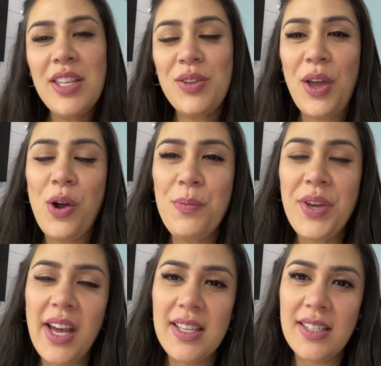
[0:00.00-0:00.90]
so I hope you
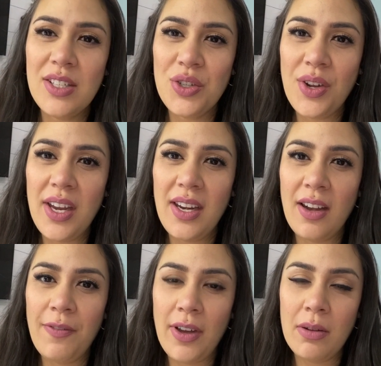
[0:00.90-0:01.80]
guys enjoyed
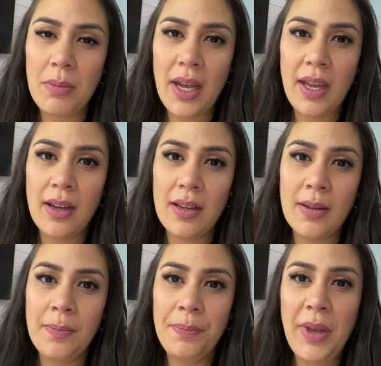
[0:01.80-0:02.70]
and found my
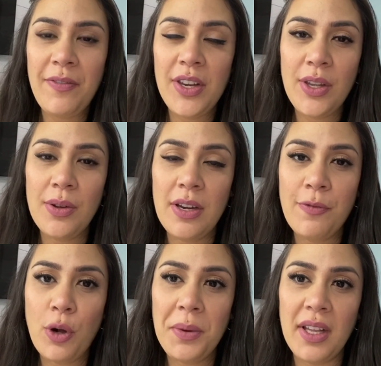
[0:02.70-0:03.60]
my video
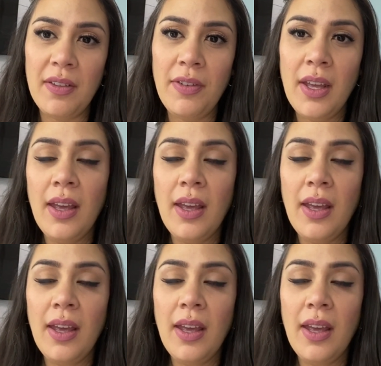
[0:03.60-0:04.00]
informative.